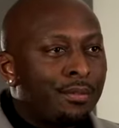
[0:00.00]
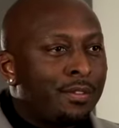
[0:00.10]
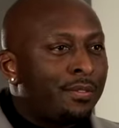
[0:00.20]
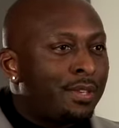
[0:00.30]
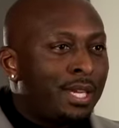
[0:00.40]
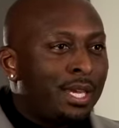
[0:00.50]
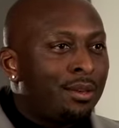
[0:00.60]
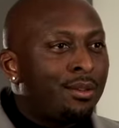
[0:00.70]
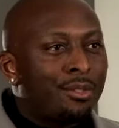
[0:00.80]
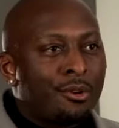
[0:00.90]

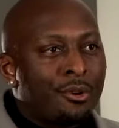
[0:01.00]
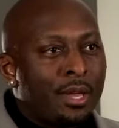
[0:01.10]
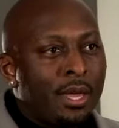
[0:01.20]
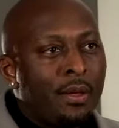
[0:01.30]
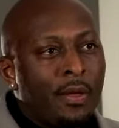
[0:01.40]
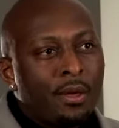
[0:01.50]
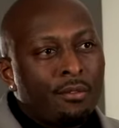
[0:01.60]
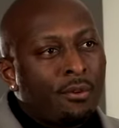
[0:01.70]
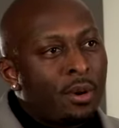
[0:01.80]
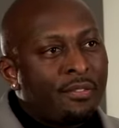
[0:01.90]
fifteen, thirty,
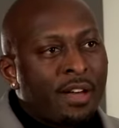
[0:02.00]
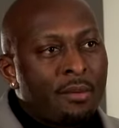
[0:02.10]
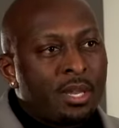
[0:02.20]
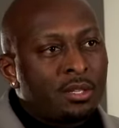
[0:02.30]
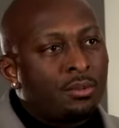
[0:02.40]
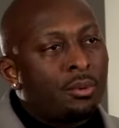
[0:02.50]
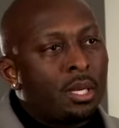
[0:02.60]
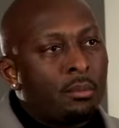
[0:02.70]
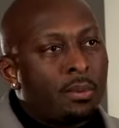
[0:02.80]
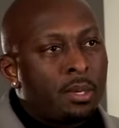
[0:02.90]
forty-five minutes of
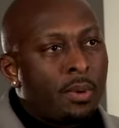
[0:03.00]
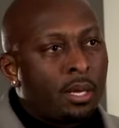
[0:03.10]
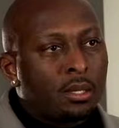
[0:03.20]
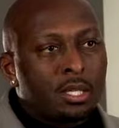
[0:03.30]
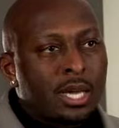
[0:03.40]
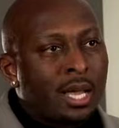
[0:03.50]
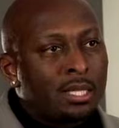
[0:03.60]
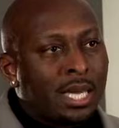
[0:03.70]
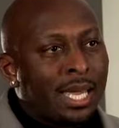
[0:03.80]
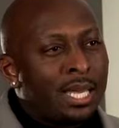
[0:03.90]
reading, but depending on the
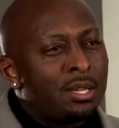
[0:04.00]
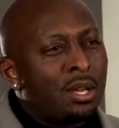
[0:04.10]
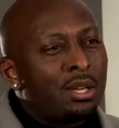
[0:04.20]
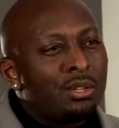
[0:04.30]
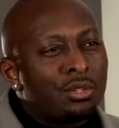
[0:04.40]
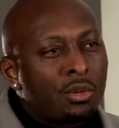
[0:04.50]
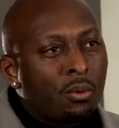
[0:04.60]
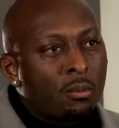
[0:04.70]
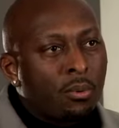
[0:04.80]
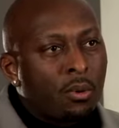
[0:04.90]
child's age, is
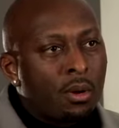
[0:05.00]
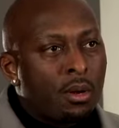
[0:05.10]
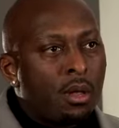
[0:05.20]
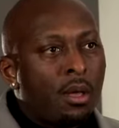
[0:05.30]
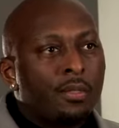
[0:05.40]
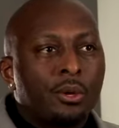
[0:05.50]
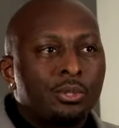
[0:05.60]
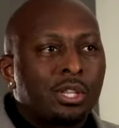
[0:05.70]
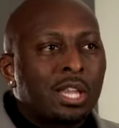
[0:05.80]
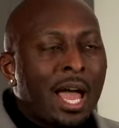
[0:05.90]
so important.
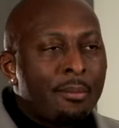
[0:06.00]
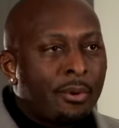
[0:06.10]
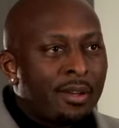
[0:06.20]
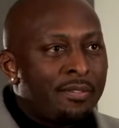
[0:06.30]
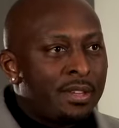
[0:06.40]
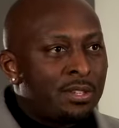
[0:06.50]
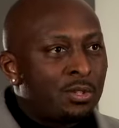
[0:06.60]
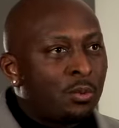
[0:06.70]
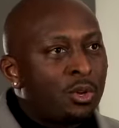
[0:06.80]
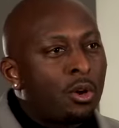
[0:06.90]
Those library
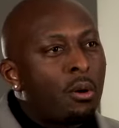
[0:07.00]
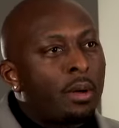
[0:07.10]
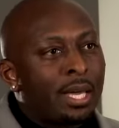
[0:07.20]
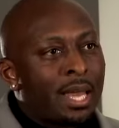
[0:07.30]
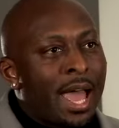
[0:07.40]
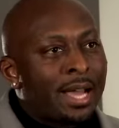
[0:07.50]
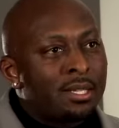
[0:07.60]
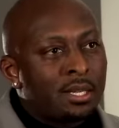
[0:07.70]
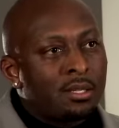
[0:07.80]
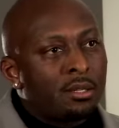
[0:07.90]
visits where you're going and
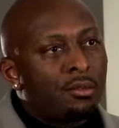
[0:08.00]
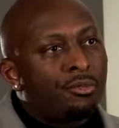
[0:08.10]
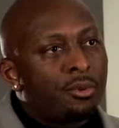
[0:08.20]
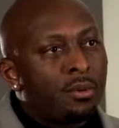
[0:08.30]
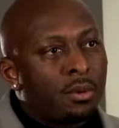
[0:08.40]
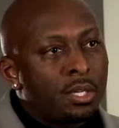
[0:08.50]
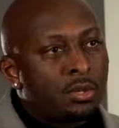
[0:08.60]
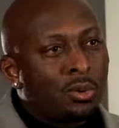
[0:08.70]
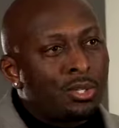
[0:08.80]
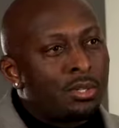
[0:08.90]
accessing the free
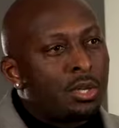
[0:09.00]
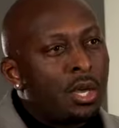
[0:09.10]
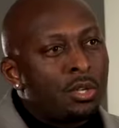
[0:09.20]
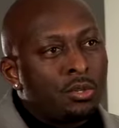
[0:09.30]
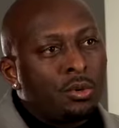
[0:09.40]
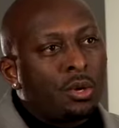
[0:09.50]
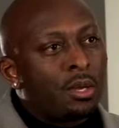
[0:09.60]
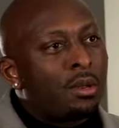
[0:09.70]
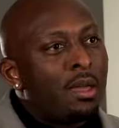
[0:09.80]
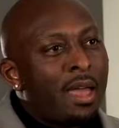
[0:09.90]
resources, so you
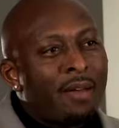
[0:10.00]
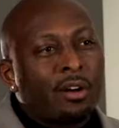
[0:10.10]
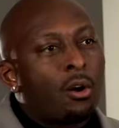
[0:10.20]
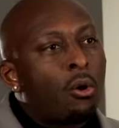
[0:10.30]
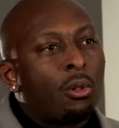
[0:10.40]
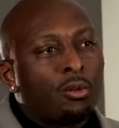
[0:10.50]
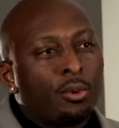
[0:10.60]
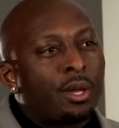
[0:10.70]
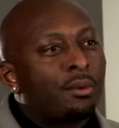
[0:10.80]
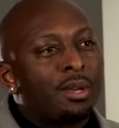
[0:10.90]
can have a goal of,
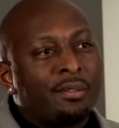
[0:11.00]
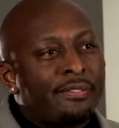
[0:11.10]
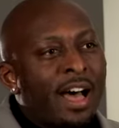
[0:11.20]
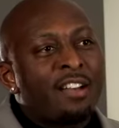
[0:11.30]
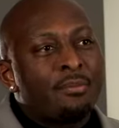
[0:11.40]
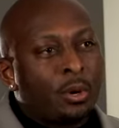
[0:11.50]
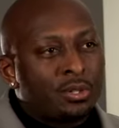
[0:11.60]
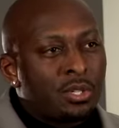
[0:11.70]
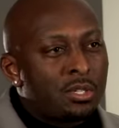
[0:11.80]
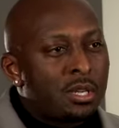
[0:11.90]
we're going to read five
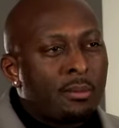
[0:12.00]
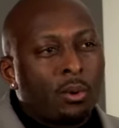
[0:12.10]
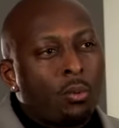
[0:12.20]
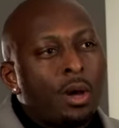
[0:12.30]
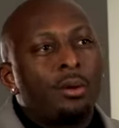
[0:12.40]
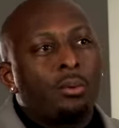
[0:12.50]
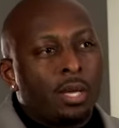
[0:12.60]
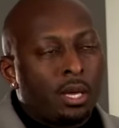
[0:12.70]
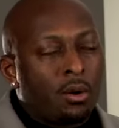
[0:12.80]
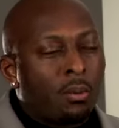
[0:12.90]
books this summer, one a
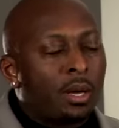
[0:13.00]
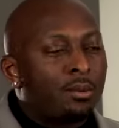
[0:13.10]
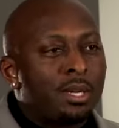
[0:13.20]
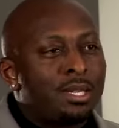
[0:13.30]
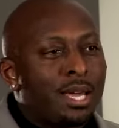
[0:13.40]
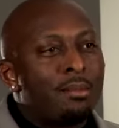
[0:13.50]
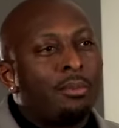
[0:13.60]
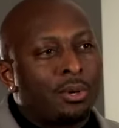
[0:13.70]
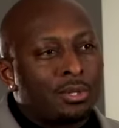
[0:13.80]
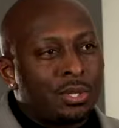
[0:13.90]
week, or we're going to read ten
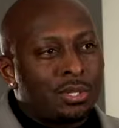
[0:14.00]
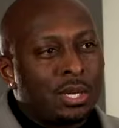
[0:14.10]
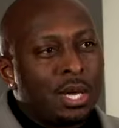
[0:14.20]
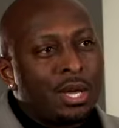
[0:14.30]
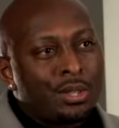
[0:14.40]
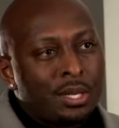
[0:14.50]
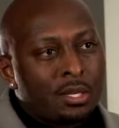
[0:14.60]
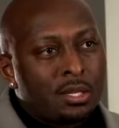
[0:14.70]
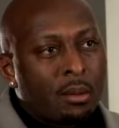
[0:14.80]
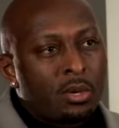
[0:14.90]
books this,
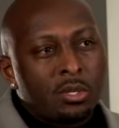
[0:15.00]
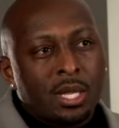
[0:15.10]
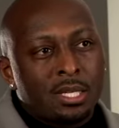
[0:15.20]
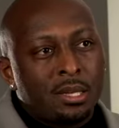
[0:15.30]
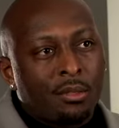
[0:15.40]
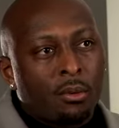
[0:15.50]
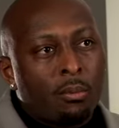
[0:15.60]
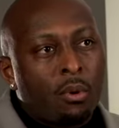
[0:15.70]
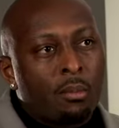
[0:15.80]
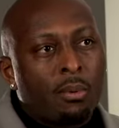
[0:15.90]
this summer. So that's another
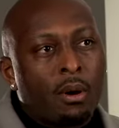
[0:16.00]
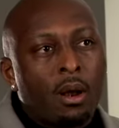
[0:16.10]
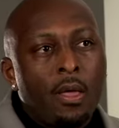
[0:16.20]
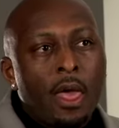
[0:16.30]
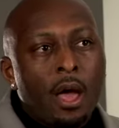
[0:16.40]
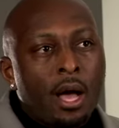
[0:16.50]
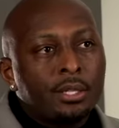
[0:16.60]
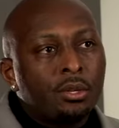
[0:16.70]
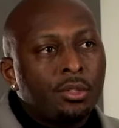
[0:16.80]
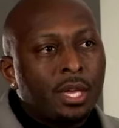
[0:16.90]
important part. I
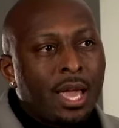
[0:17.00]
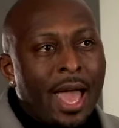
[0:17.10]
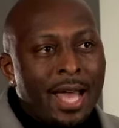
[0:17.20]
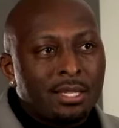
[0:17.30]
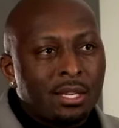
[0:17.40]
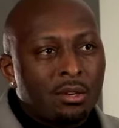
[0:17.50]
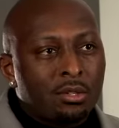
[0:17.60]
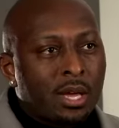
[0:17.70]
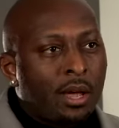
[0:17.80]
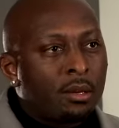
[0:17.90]
also think asking your
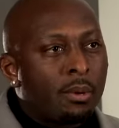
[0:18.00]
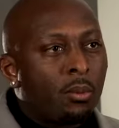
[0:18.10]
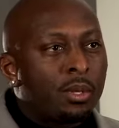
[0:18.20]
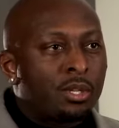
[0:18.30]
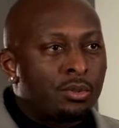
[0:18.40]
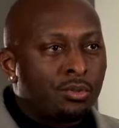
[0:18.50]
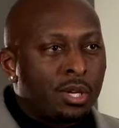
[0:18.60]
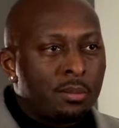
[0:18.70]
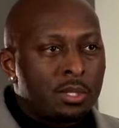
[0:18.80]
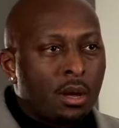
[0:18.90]
child about what their
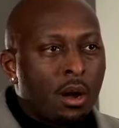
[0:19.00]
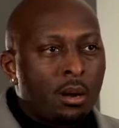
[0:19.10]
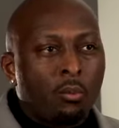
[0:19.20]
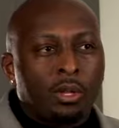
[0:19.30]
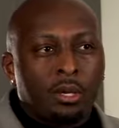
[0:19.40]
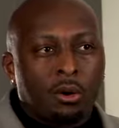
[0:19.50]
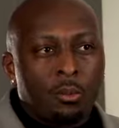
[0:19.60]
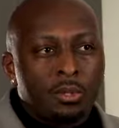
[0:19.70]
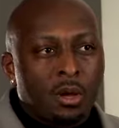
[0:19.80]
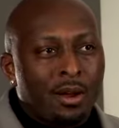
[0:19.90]
dreams are and what their
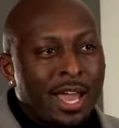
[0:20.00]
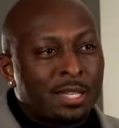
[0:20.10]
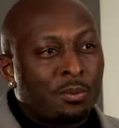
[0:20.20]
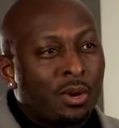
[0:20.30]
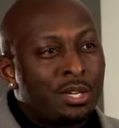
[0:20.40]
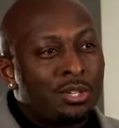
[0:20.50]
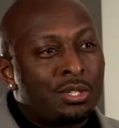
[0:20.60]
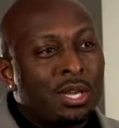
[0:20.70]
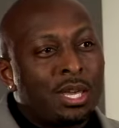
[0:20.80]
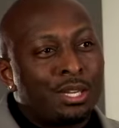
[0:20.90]
hopes are and
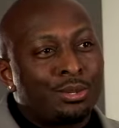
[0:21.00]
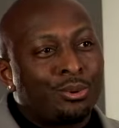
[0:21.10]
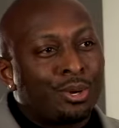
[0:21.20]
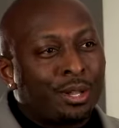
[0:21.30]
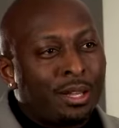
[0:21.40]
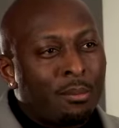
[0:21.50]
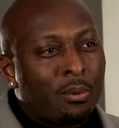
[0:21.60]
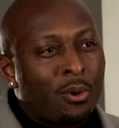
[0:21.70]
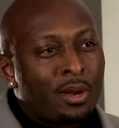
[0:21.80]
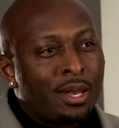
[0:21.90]
aspirations is critically
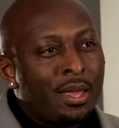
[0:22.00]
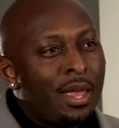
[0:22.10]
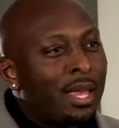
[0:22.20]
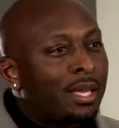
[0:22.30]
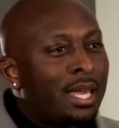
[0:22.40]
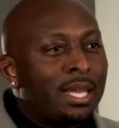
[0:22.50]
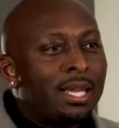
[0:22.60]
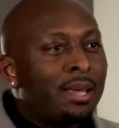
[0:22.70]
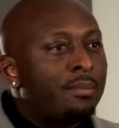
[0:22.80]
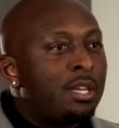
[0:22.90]
important. Getting
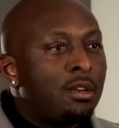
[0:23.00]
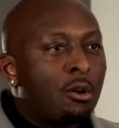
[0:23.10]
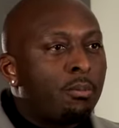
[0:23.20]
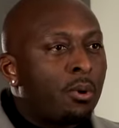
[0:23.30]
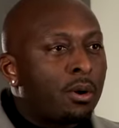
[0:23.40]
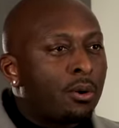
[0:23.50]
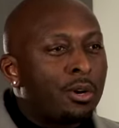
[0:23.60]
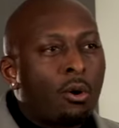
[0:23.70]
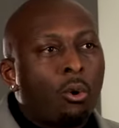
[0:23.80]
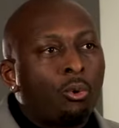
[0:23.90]
an empty notebook or
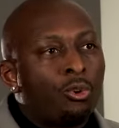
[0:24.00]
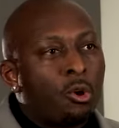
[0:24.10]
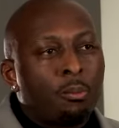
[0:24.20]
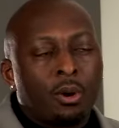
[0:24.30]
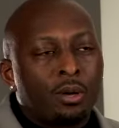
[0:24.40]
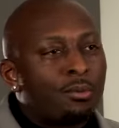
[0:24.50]
an old notebook